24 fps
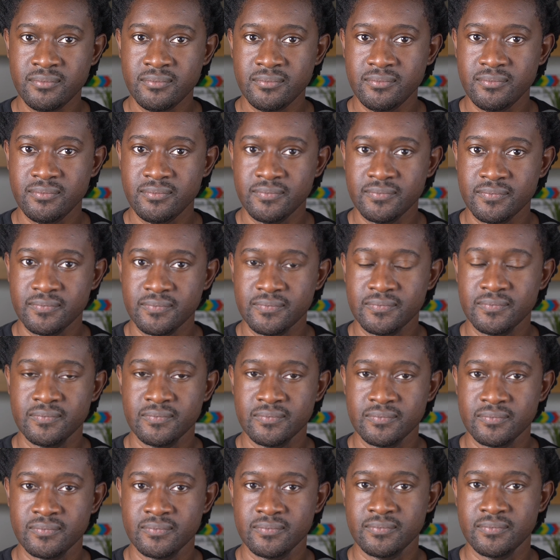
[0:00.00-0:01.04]

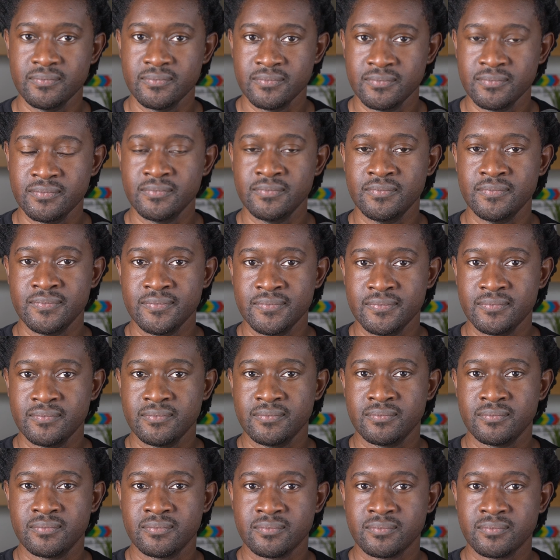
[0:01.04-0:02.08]

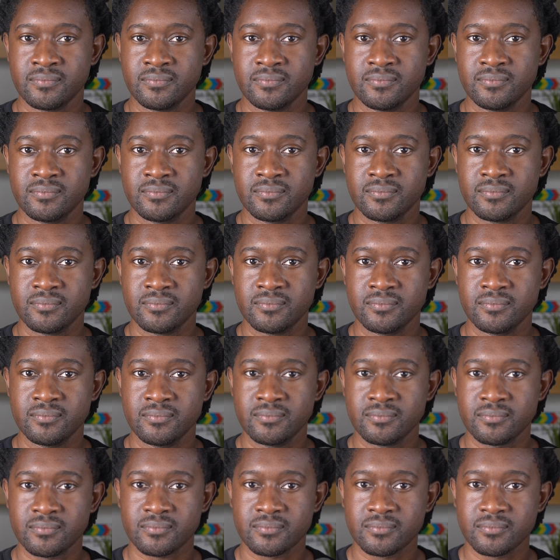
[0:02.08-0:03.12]

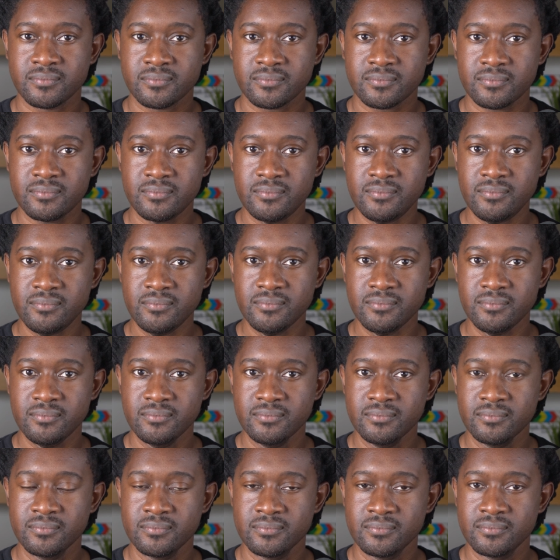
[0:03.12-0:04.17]

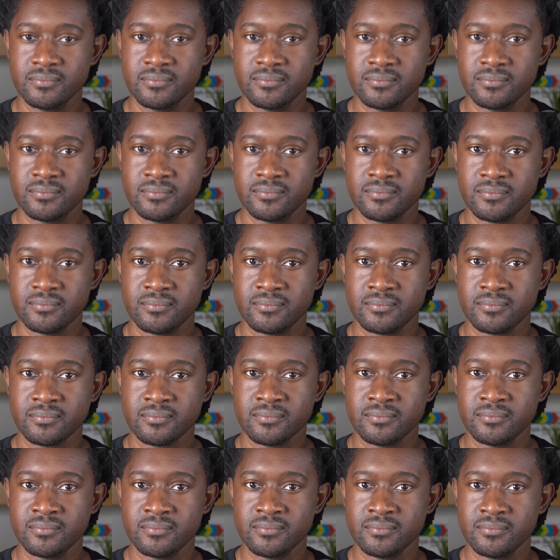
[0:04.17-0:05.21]

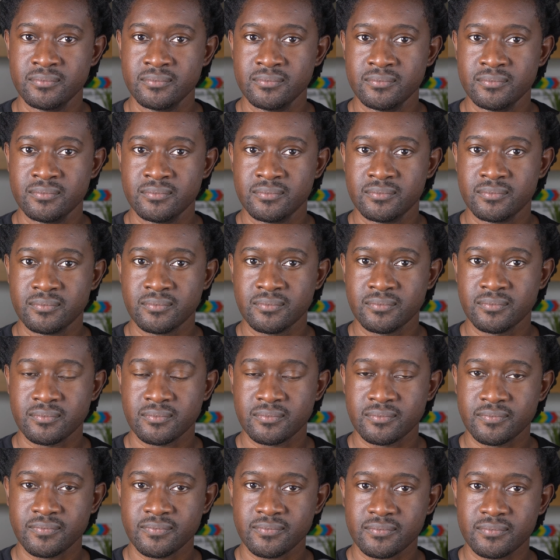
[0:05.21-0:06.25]

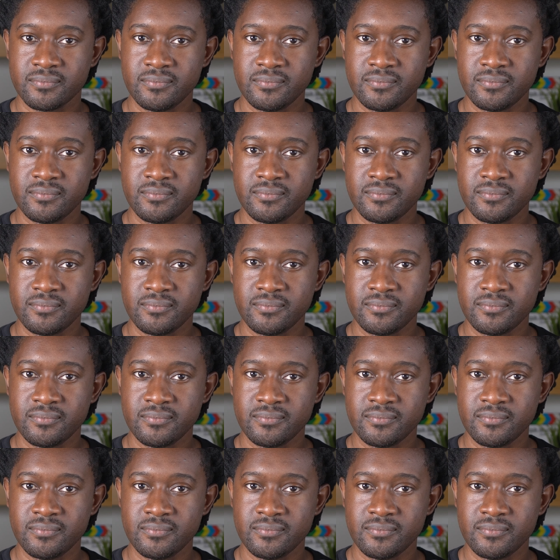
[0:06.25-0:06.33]
This person isn't speaking.